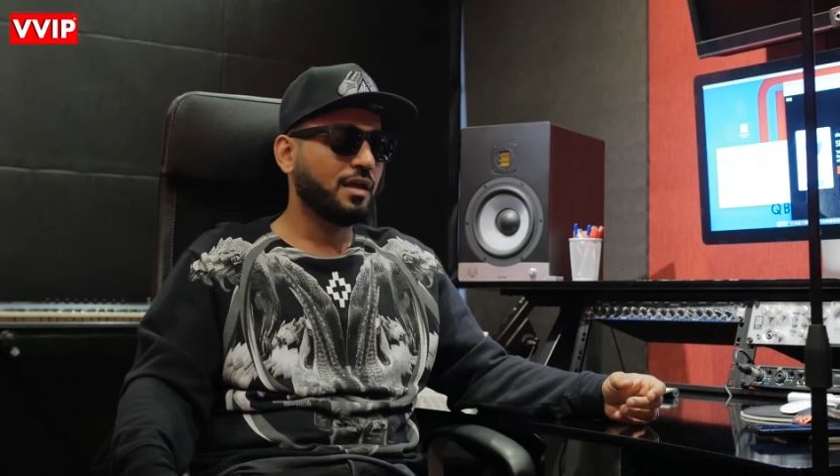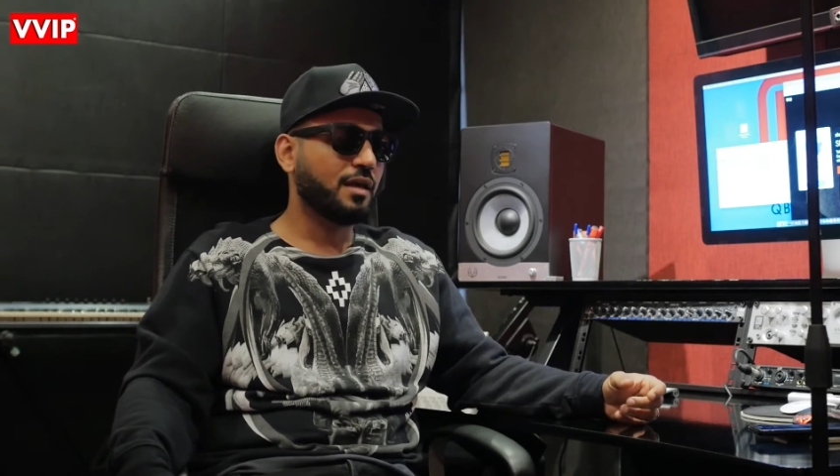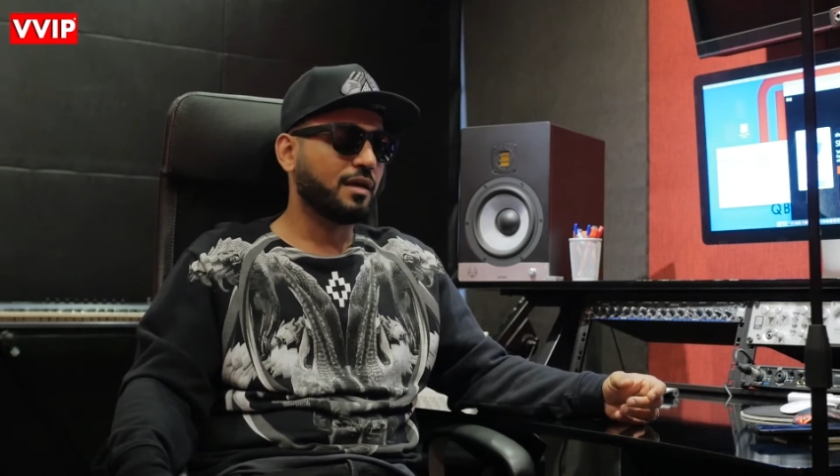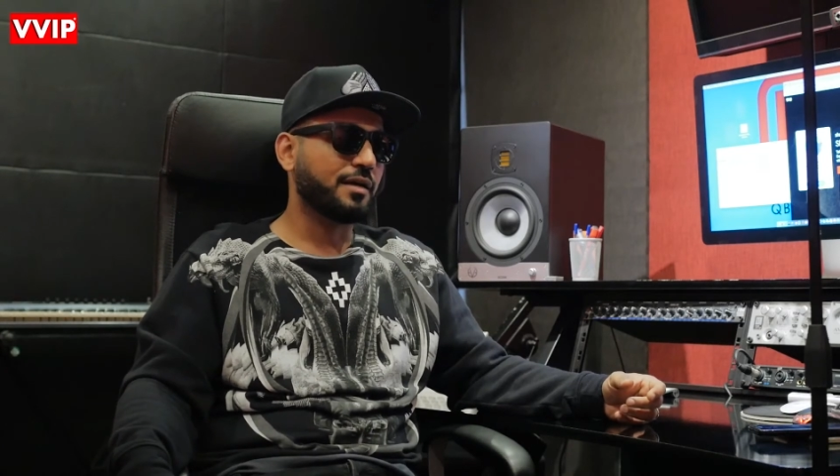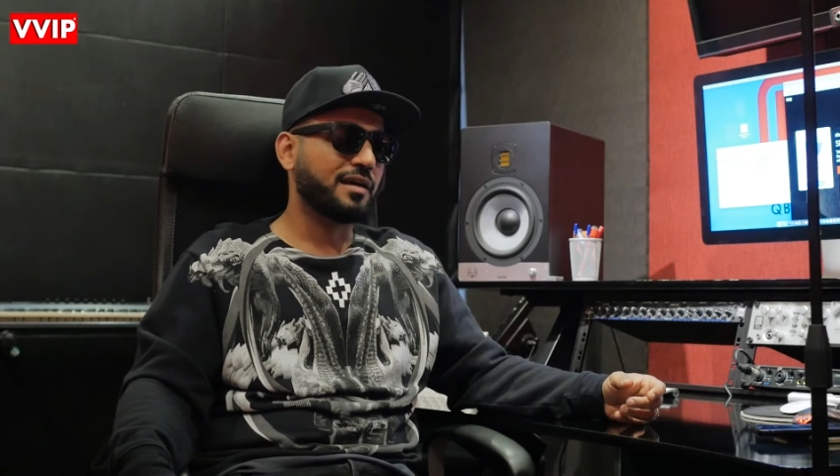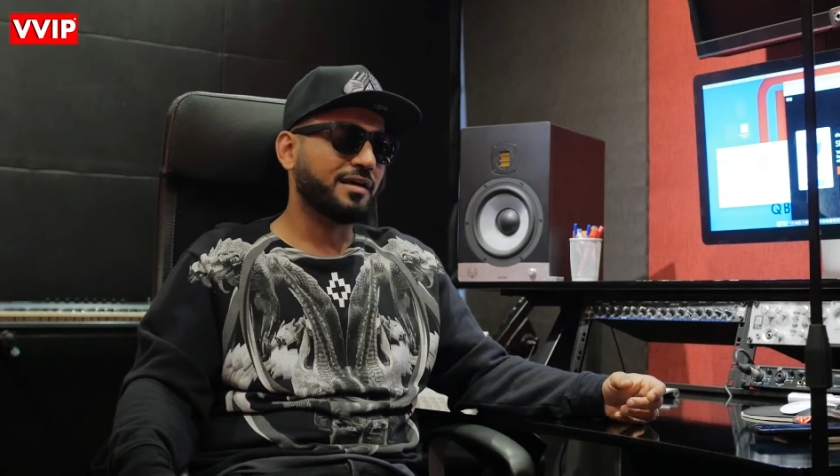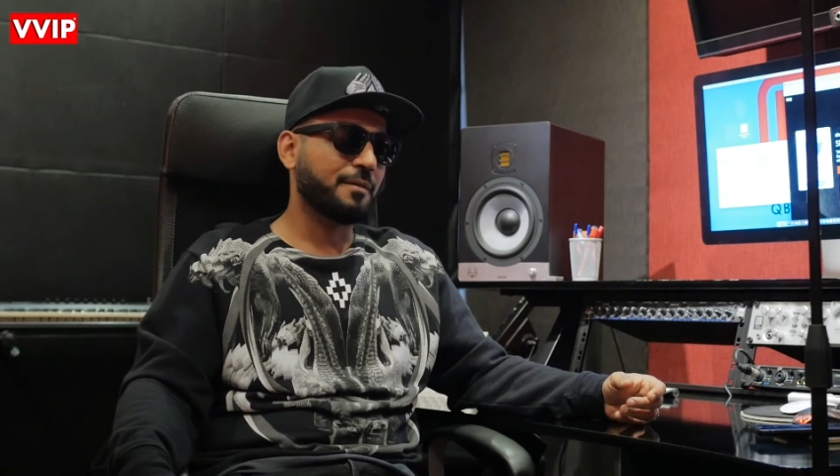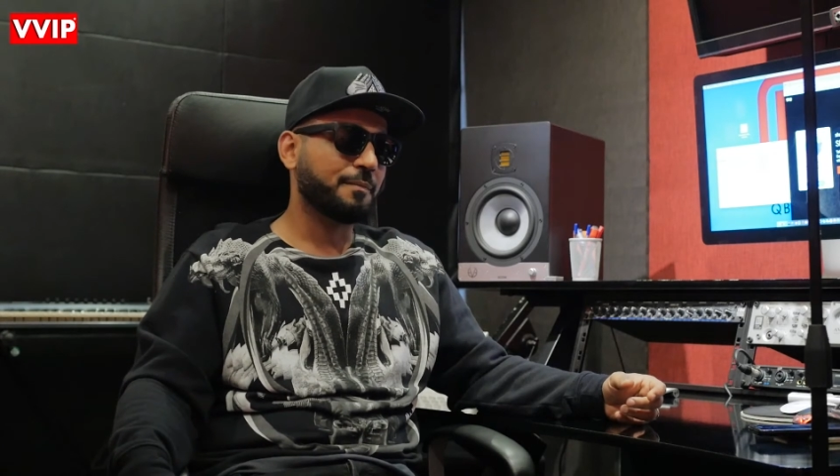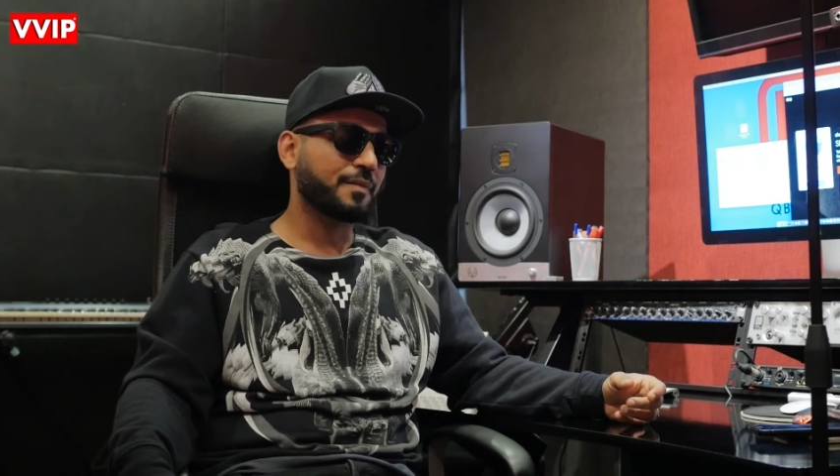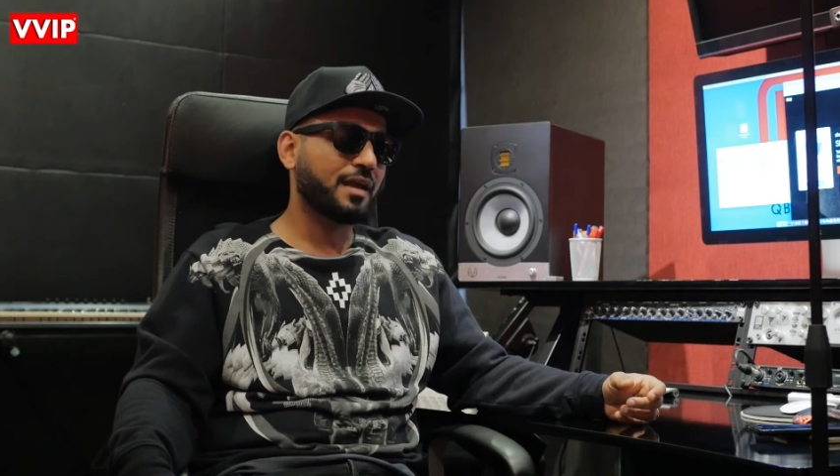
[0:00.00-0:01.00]
I
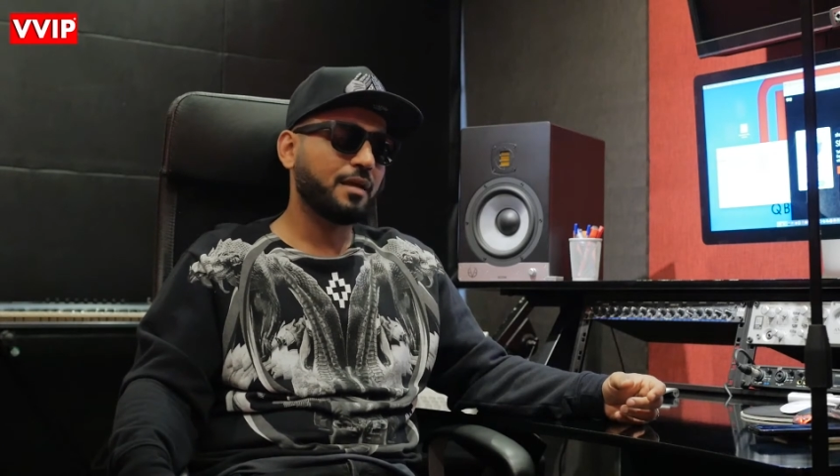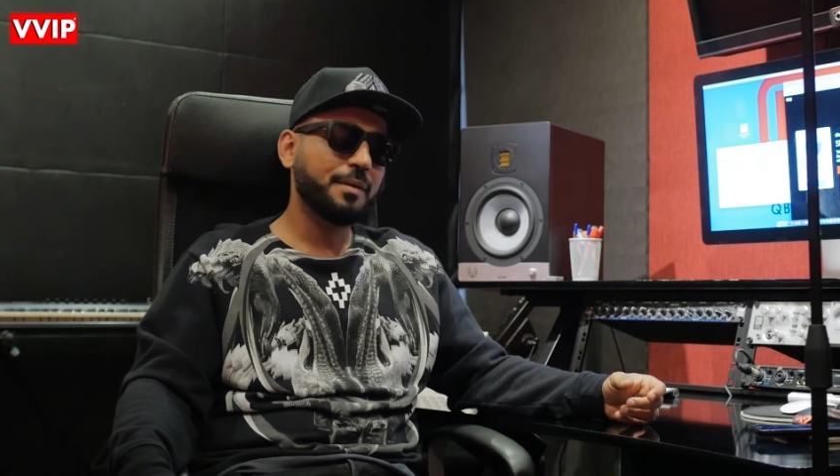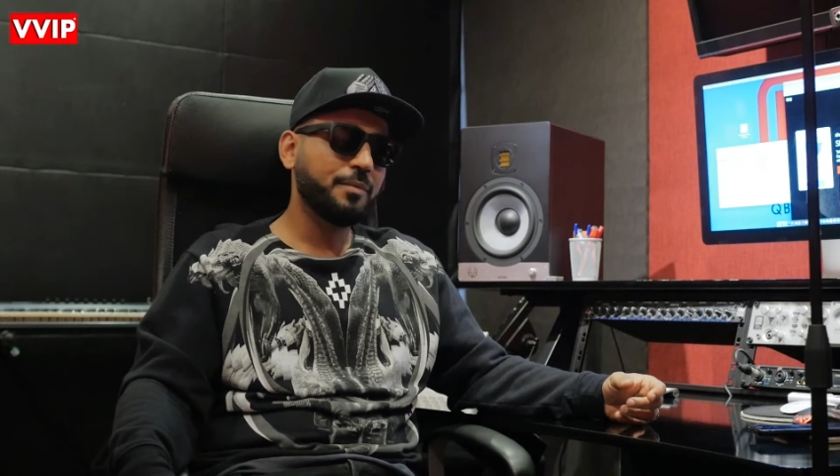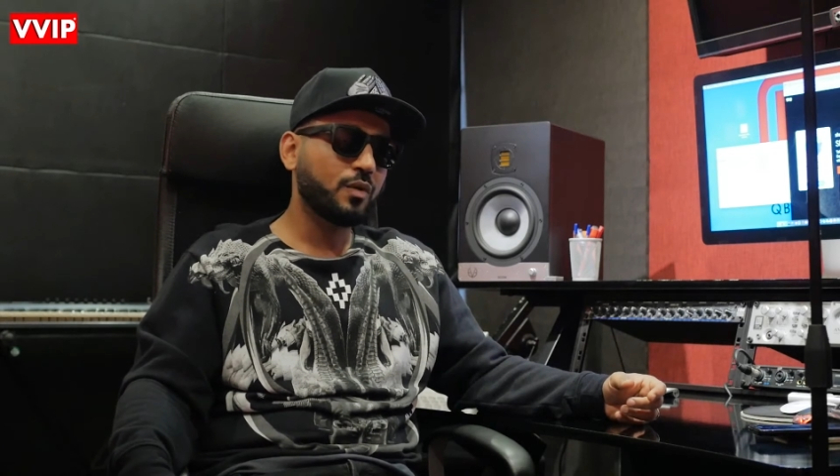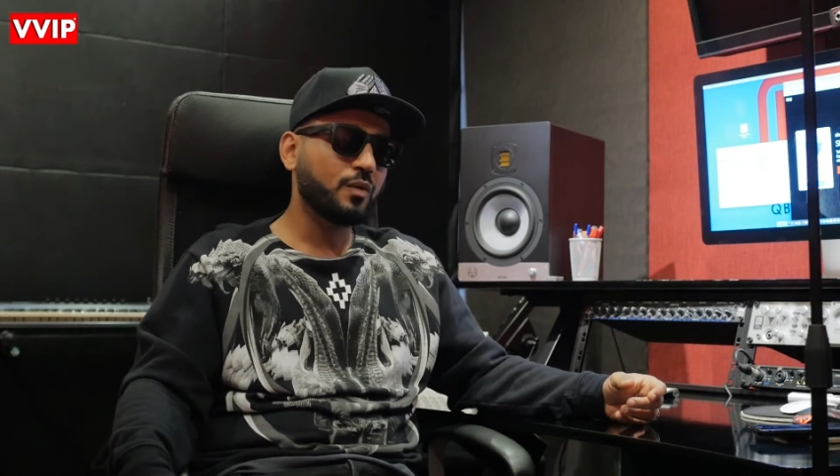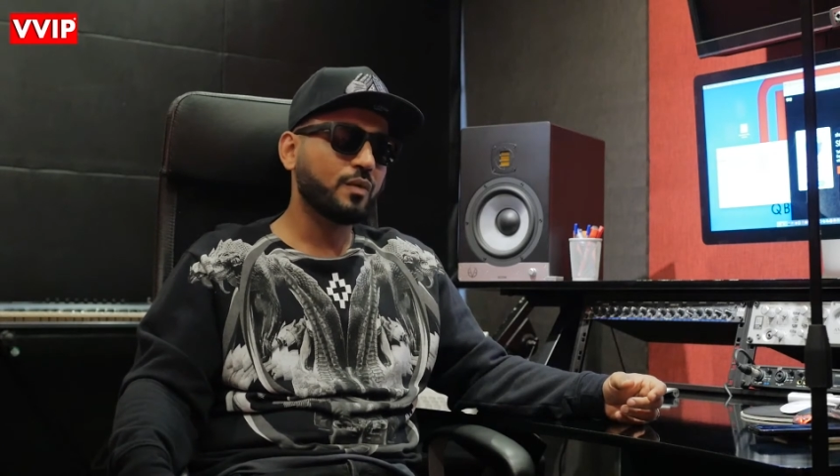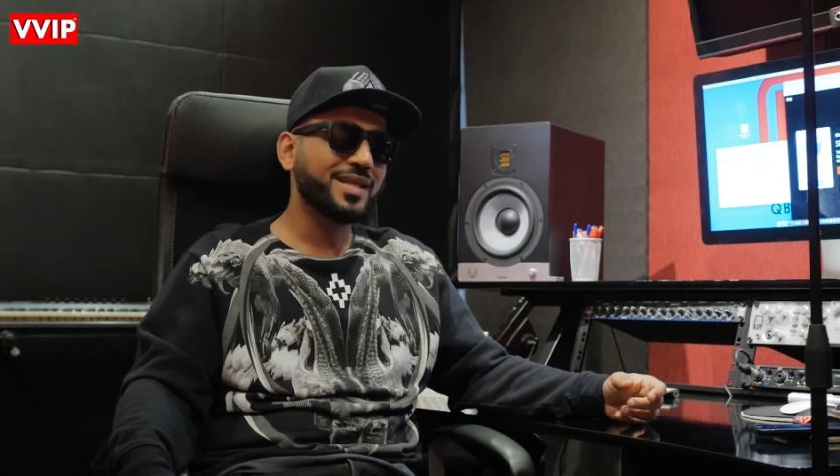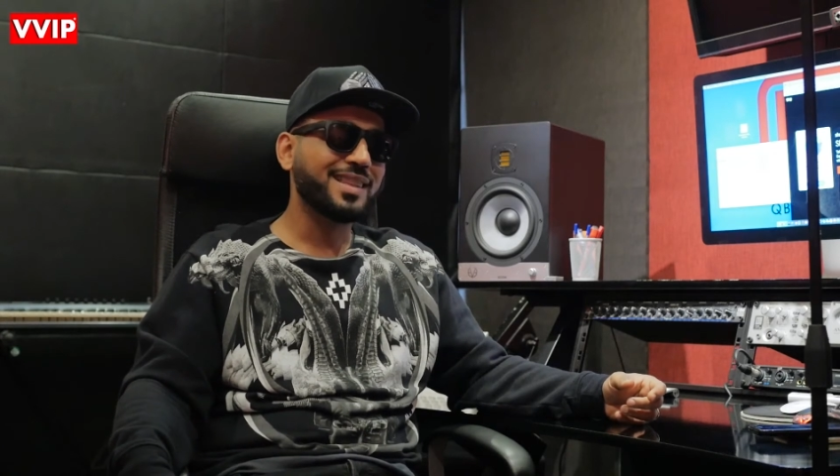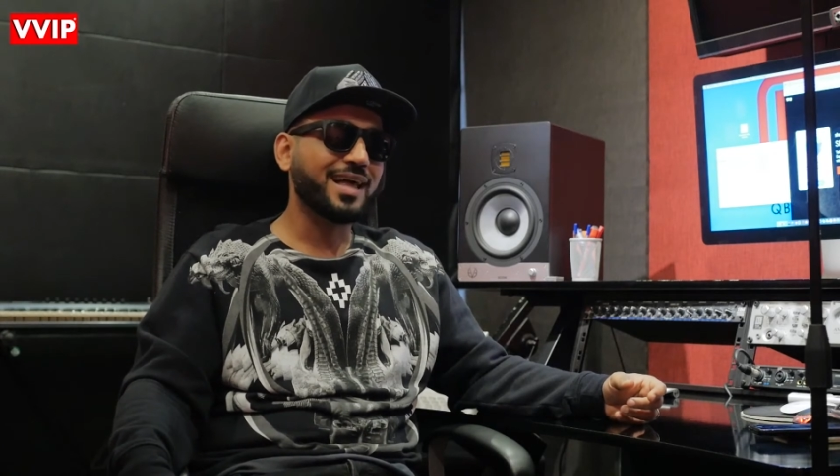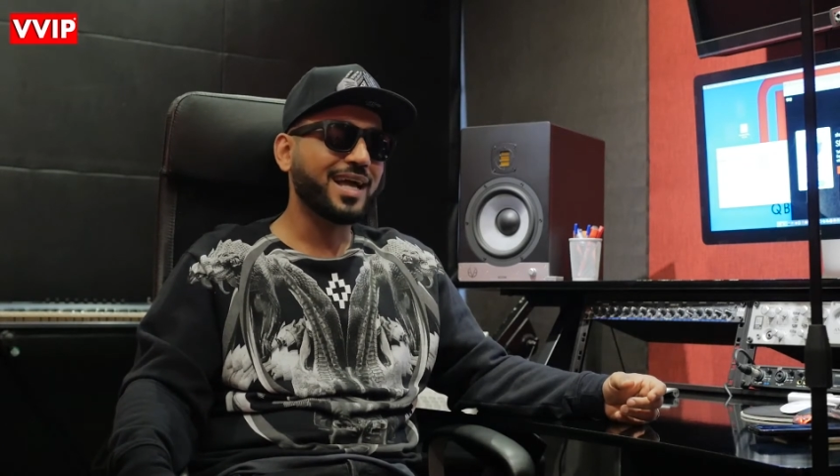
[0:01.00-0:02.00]
remember when we went
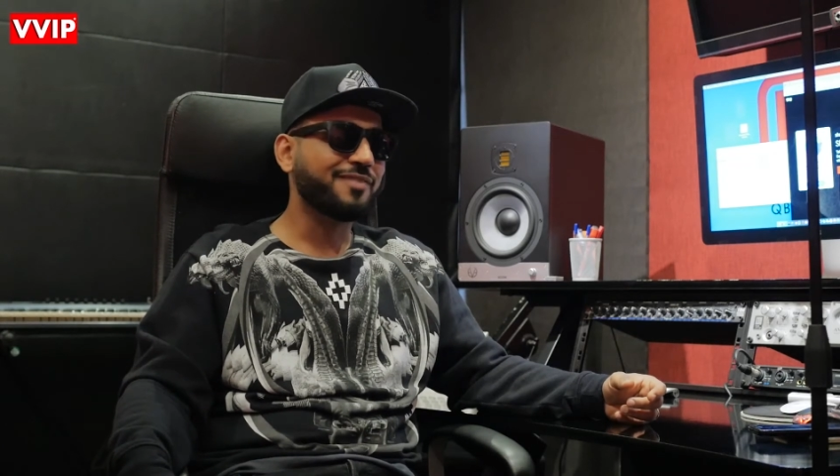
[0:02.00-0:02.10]
live,